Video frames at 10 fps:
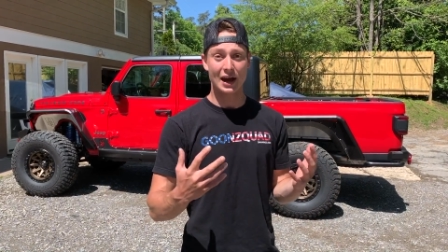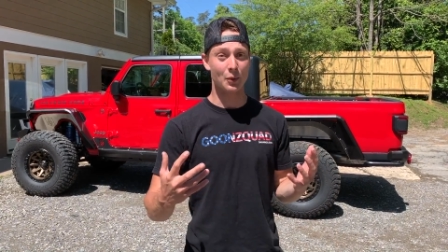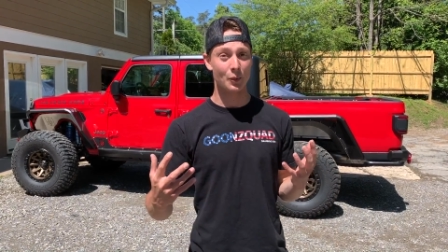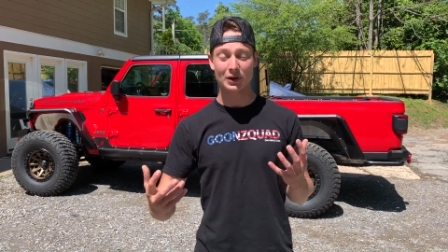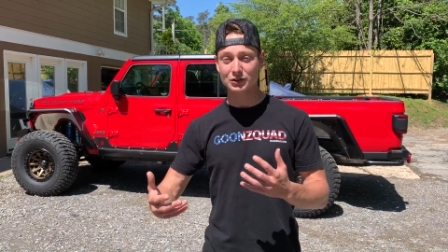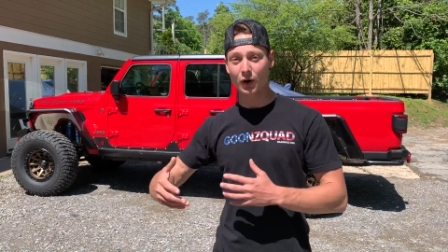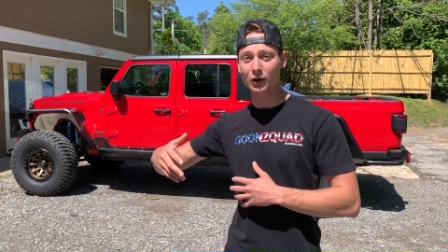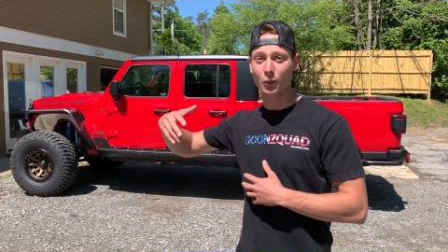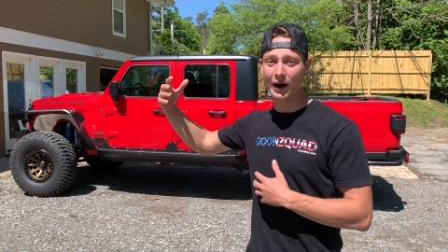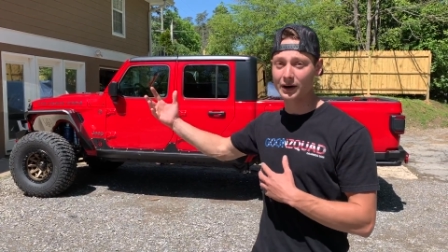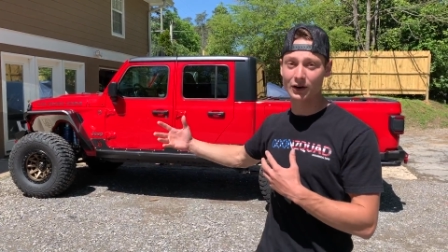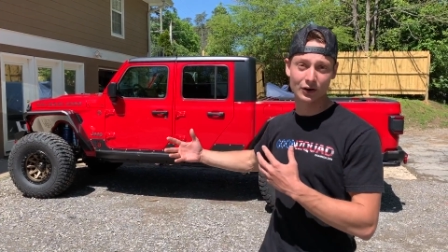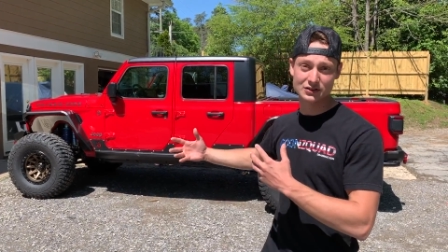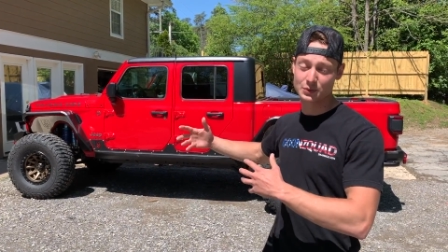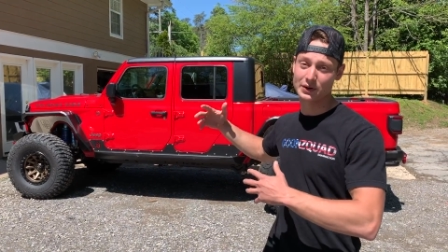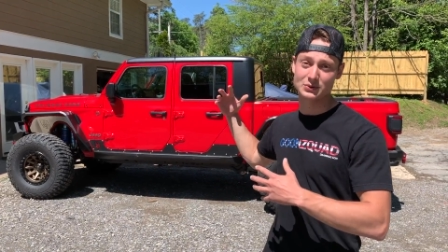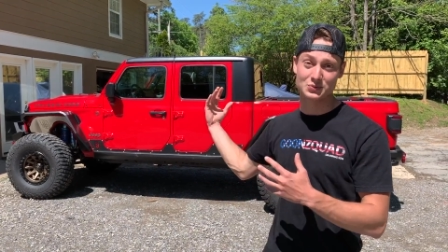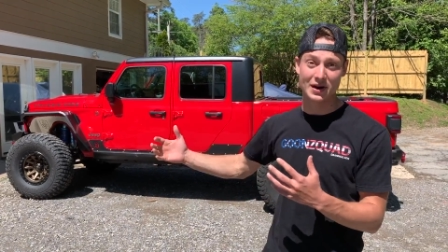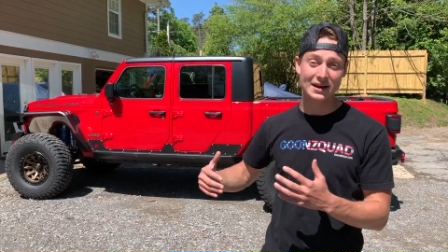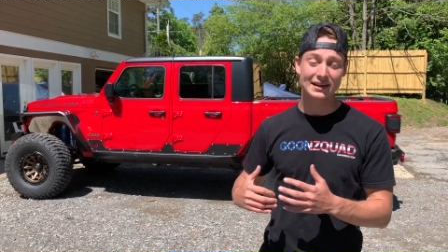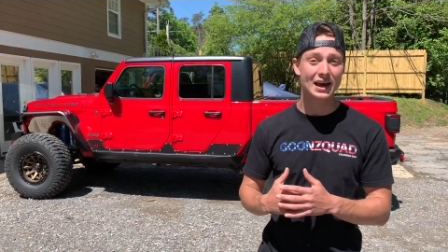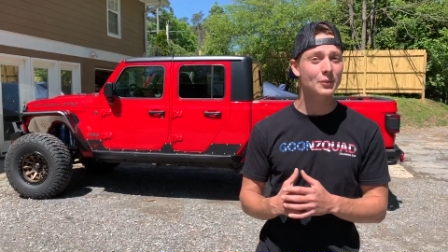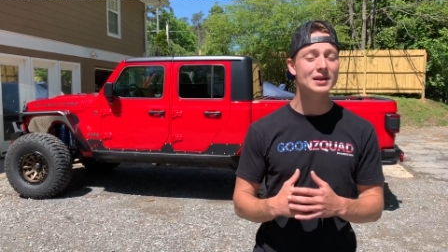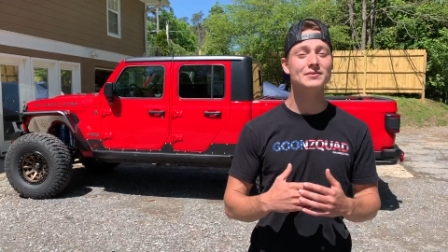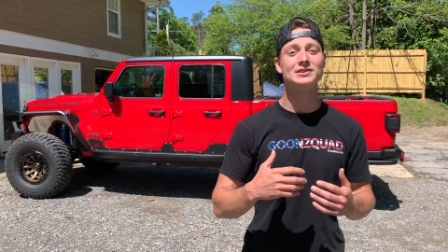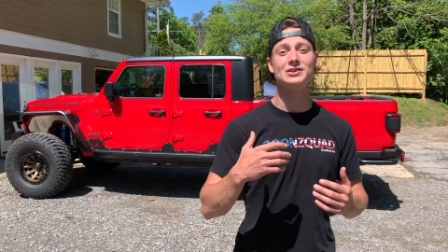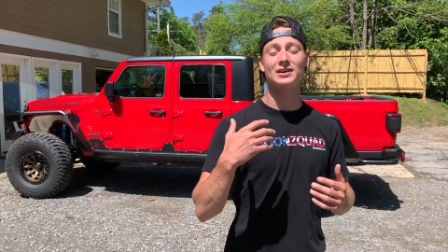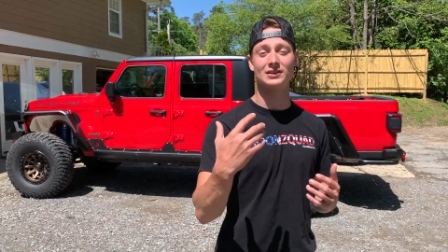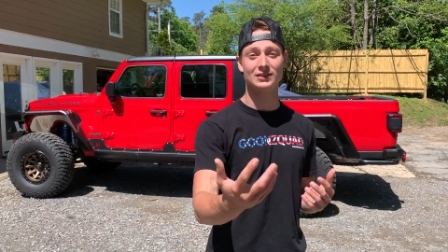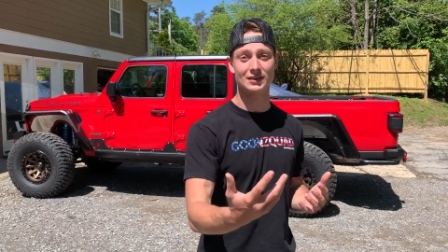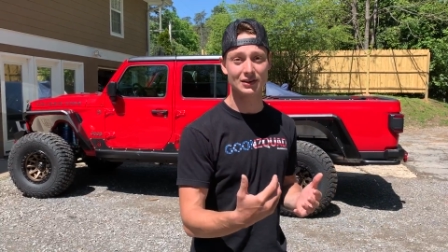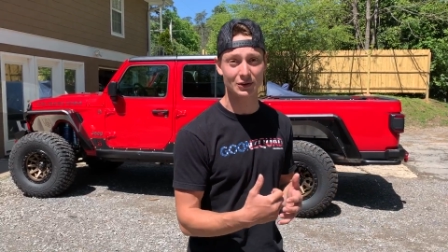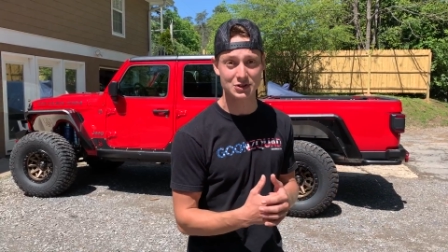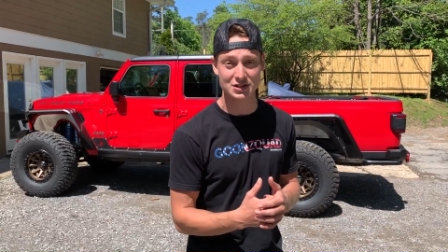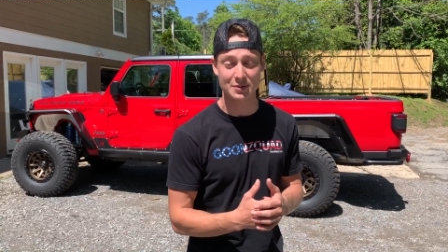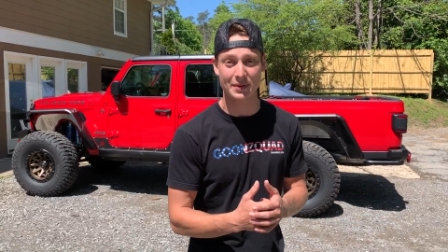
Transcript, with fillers: and we went through all the wiring harness where it was wrecked, and we even took it to the dealership,